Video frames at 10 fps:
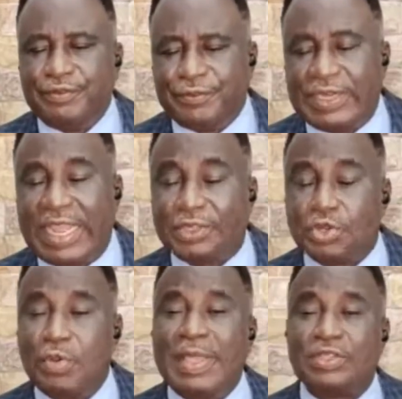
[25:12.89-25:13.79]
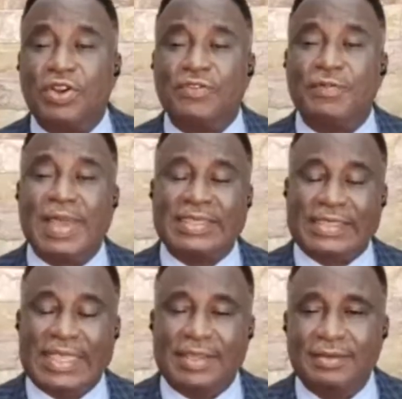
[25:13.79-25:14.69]
for the atonement of my
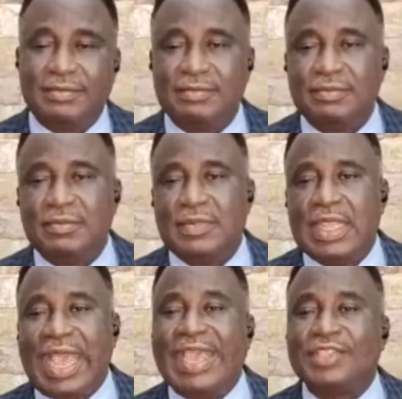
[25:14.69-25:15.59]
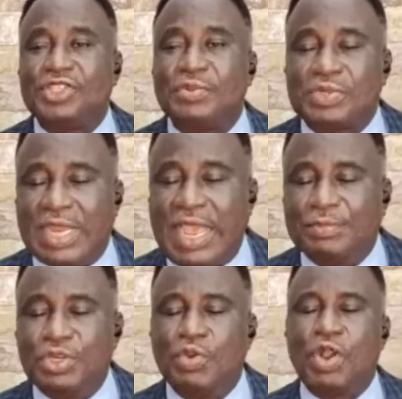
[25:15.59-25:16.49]
sin. I
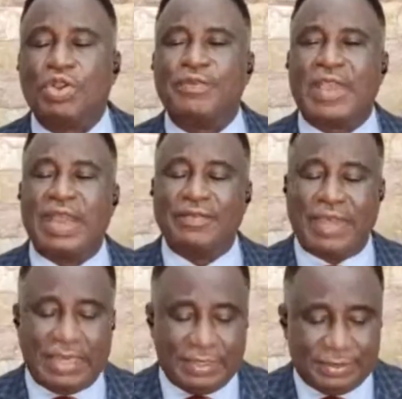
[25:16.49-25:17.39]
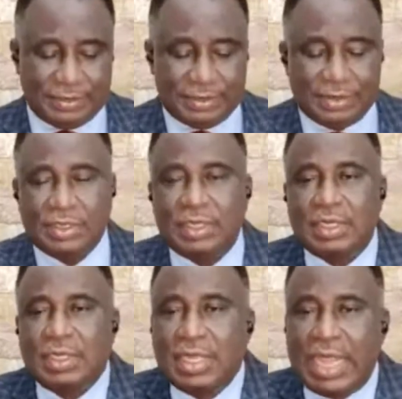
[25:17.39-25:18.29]
subscribe to the work of Calvary,
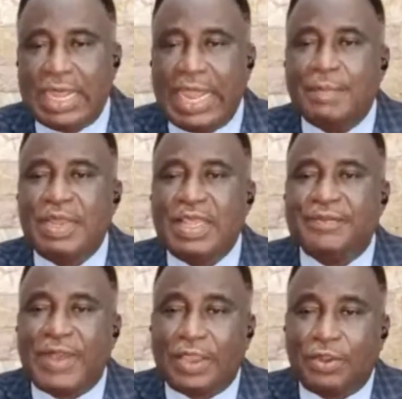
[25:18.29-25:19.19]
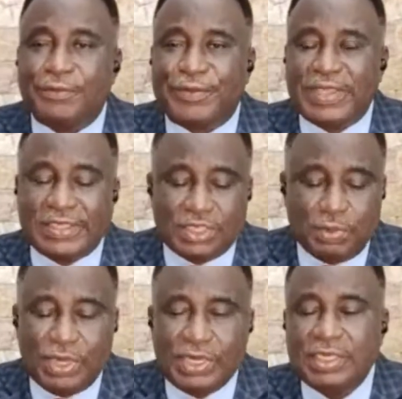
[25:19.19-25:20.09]
and I believe and confess
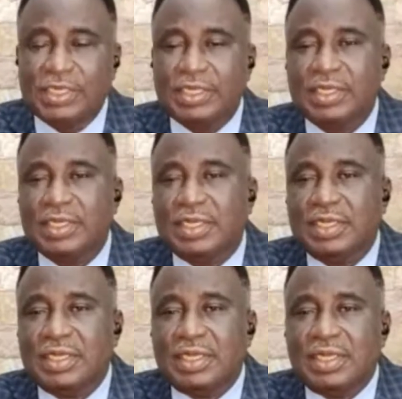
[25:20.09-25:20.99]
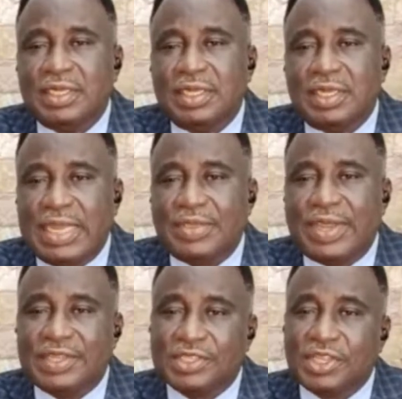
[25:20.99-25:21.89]
this morning that
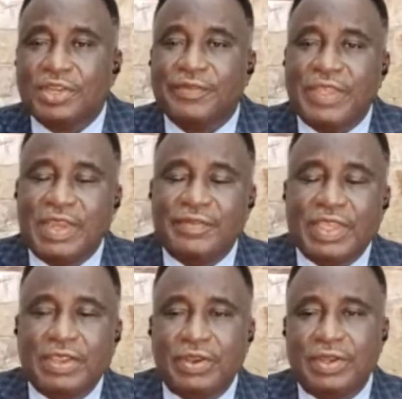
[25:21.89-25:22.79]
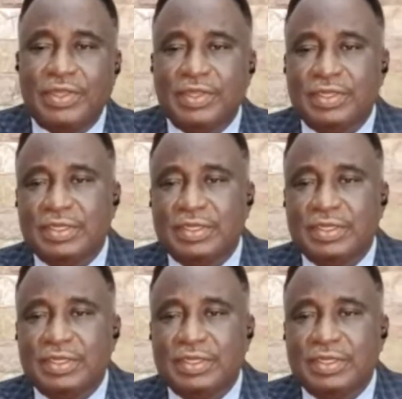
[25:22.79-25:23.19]
you are the Son of the living God.